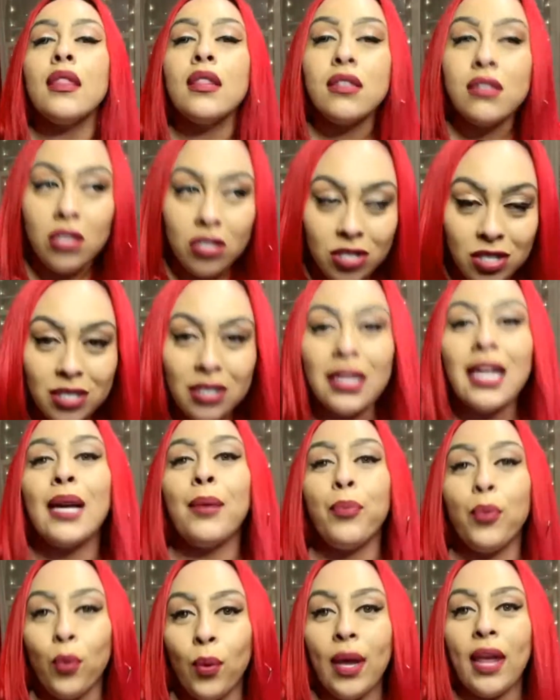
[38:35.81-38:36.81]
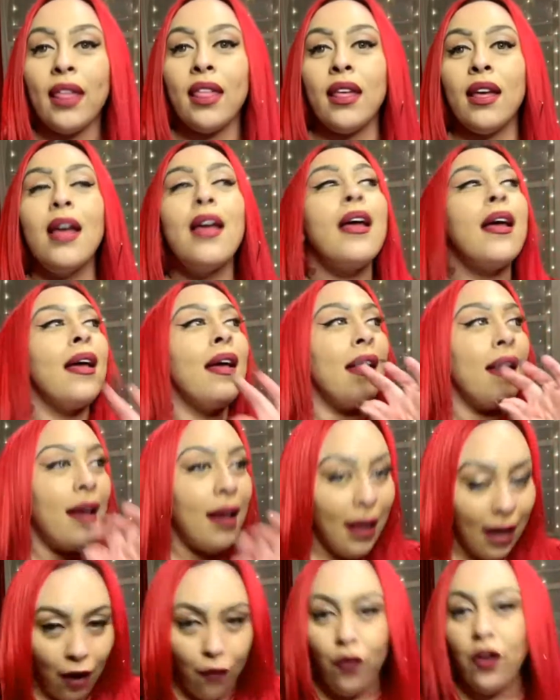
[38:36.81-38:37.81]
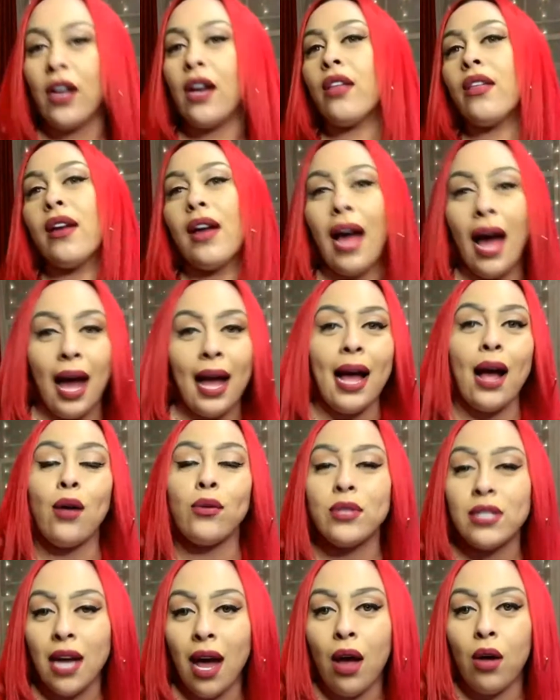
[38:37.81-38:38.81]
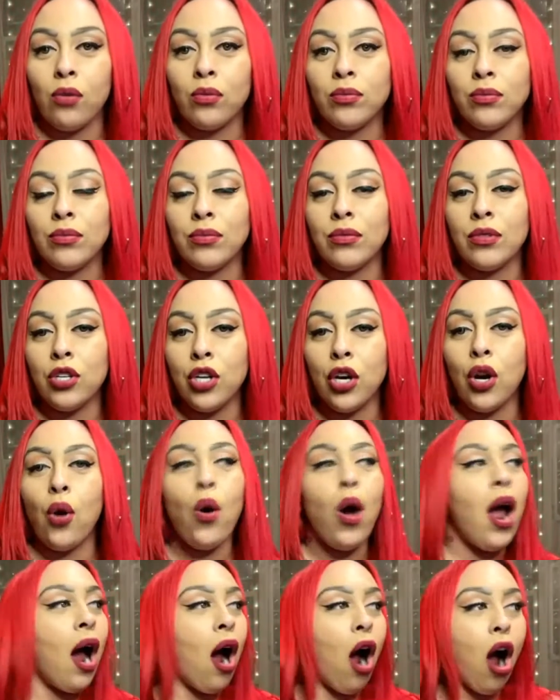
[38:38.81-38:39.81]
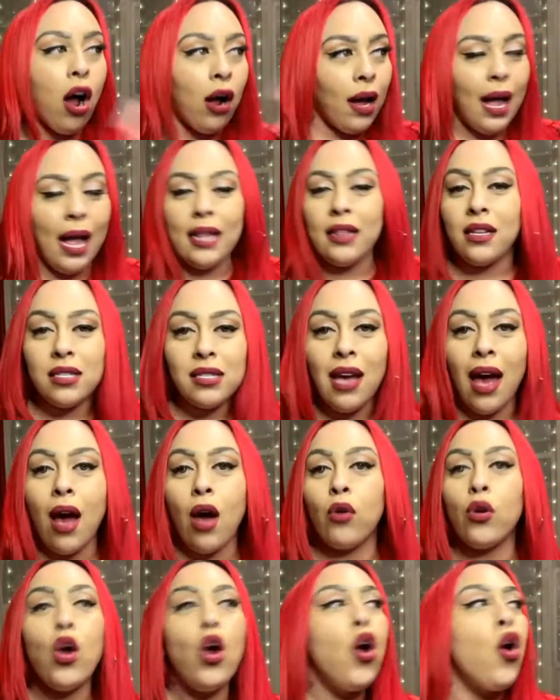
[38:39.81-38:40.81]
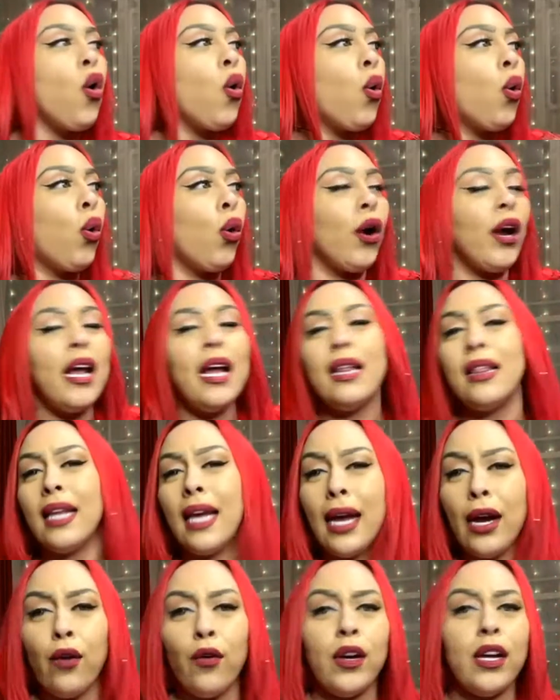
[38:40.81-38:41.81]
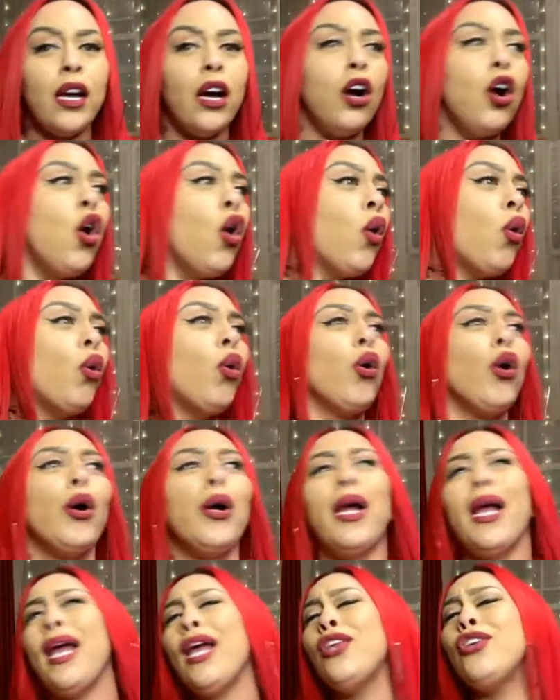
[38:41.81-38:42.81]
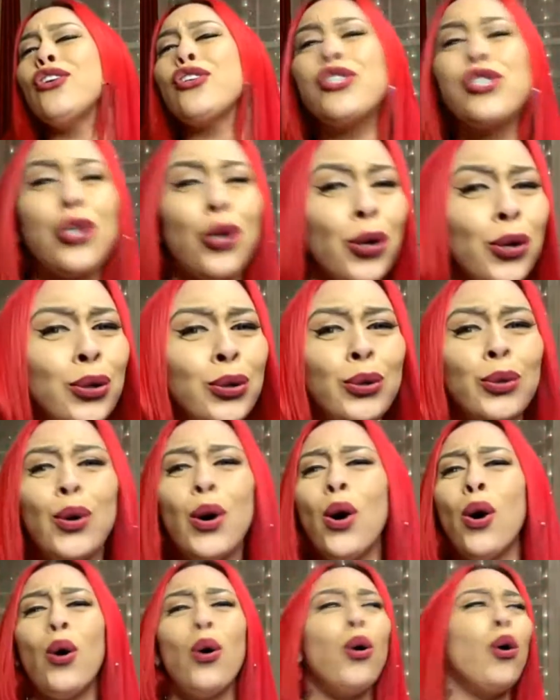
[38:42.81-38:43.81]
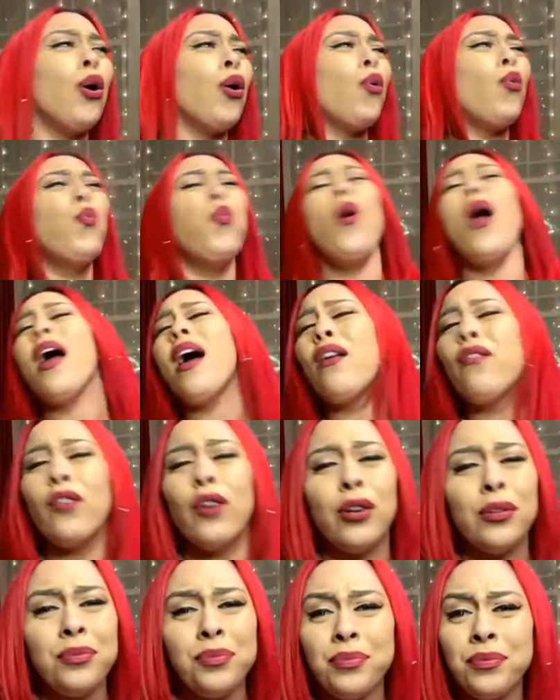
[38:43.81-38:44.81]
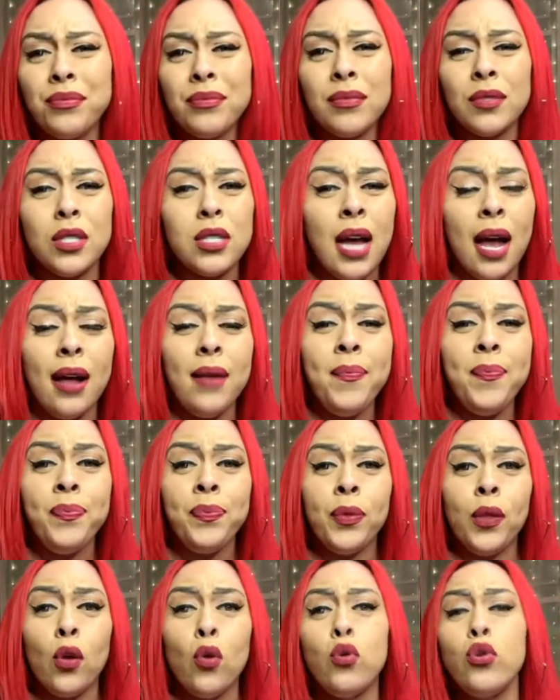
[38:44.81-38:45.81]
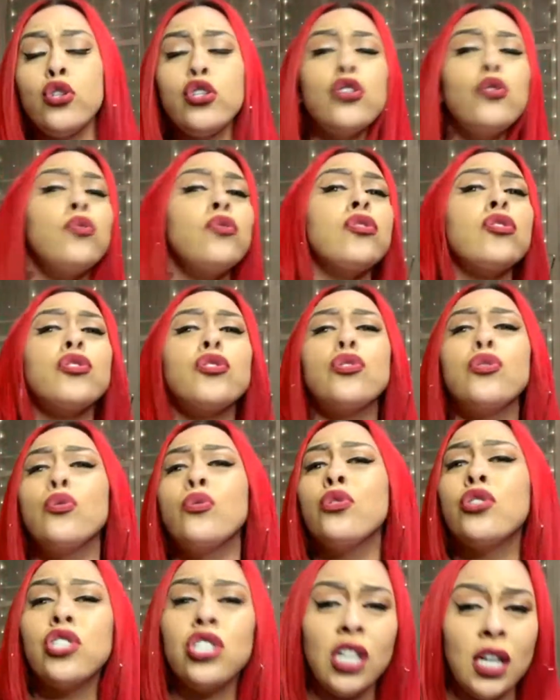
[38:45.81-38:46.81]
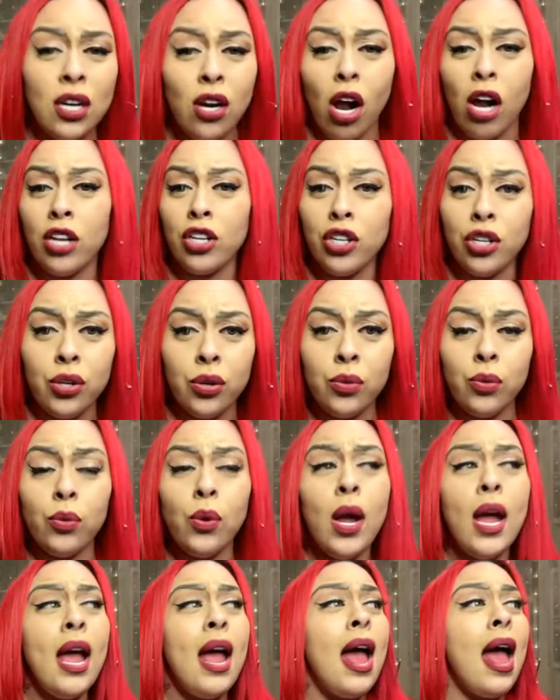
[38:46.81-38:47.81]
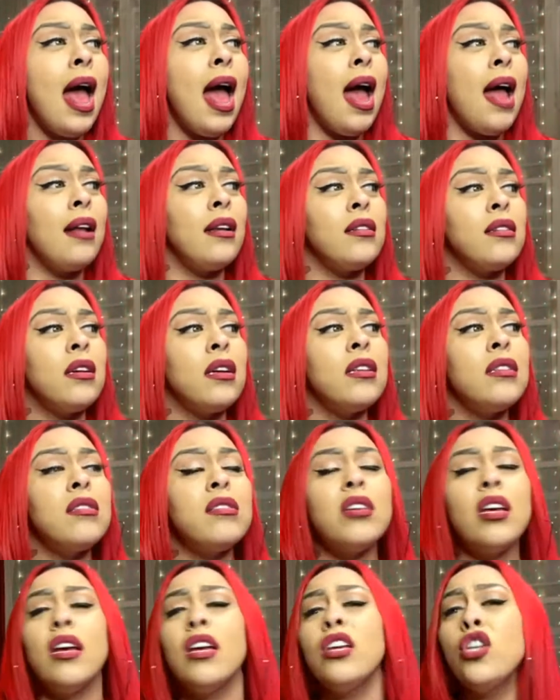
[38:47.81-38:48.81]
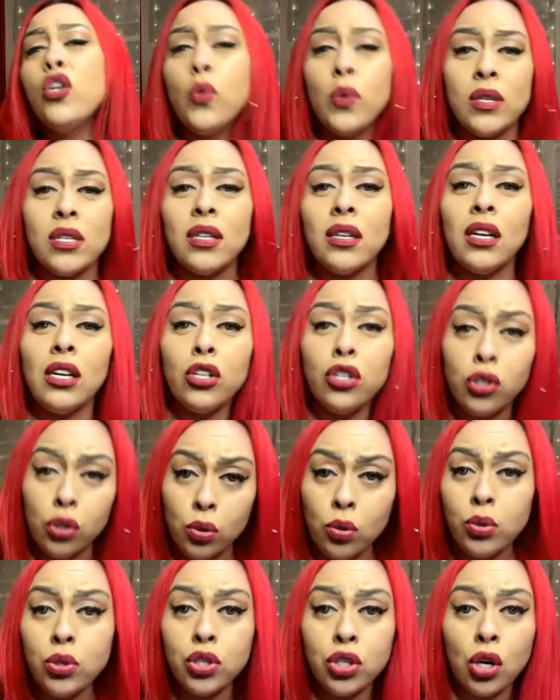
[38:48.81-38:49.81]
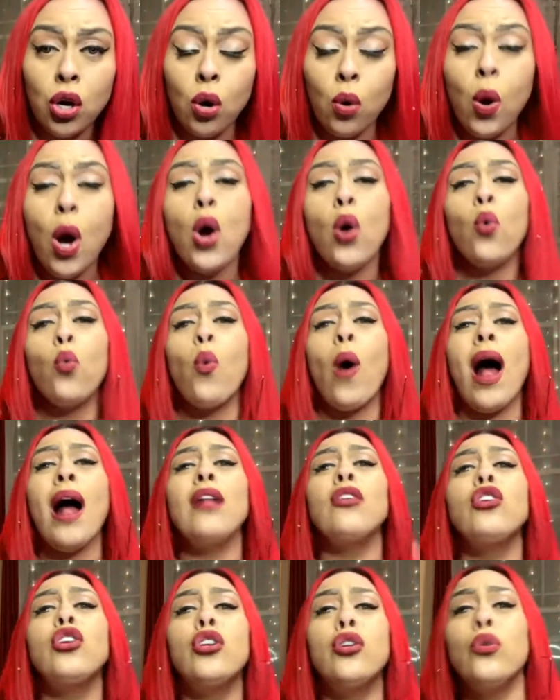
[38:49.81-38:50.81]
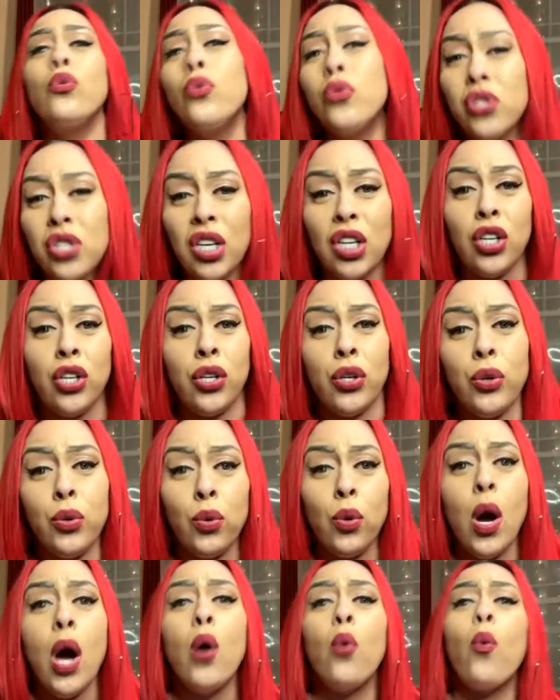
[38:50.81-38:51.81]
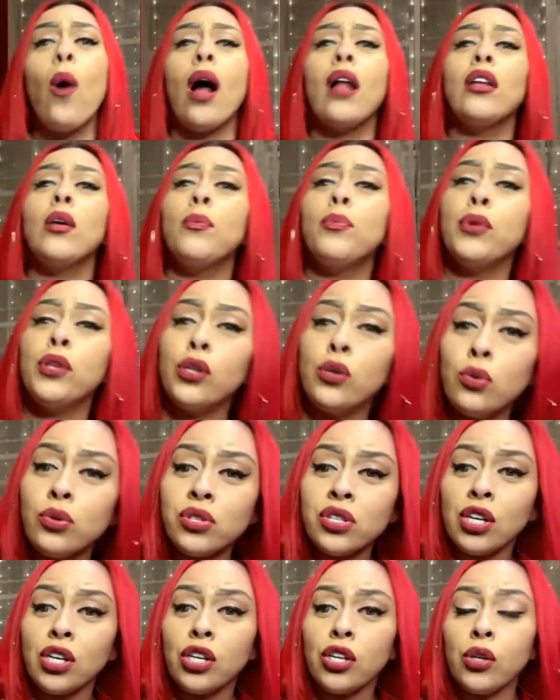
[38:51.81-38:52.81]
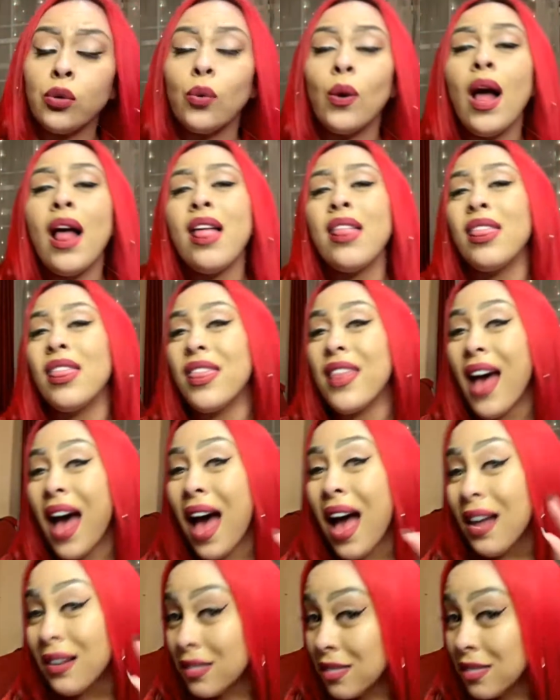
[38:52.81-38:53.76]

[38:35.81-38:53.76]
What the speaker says: to sleep with every other guy out town, in the town or in the area or in your circle or wherever, okay? Who chooses to cheat on you and continuously do so while using you, while abusing you. That